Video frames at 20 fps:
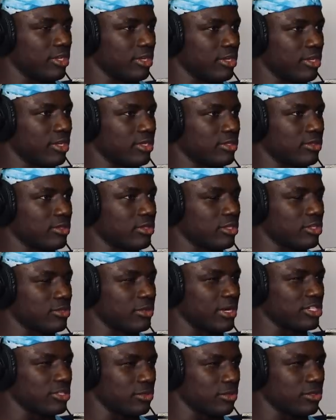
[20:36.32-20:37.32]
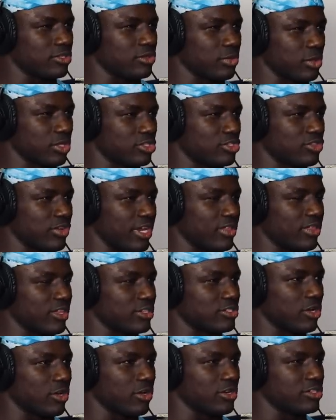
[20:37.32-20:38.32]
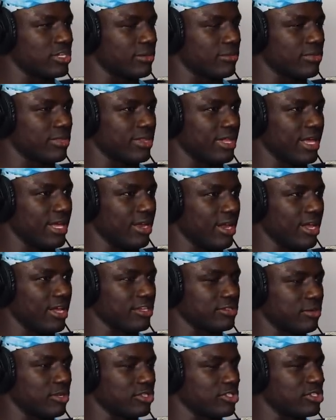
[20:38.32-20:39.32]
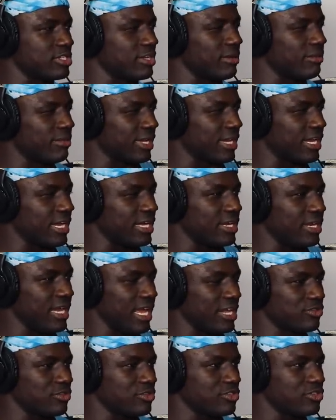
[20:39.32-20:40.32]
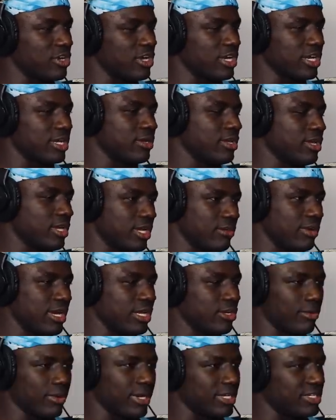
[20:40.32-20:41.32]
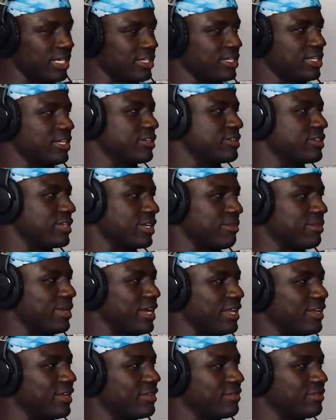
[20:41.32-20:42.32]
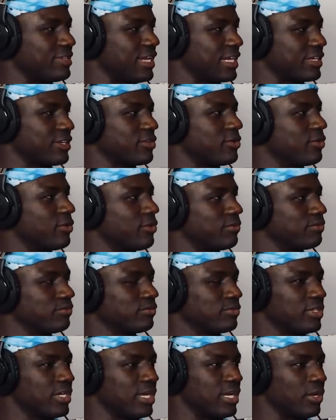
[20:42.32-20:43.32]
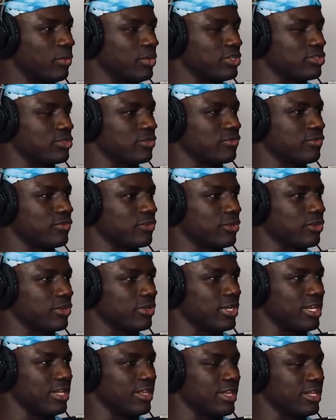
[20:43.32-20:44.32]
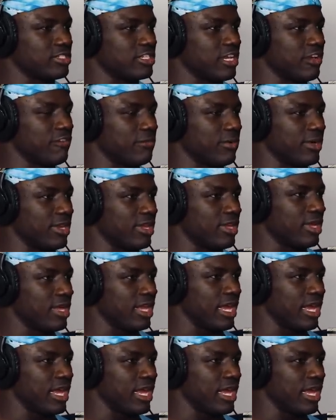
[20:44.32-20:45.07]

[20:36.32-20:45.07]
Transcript: The, especially with, with strength, that's always something that, as much as I'm like kind of naturally strong and I know my techniques, like I'm not a technical uh, wizard for any of that stuff, but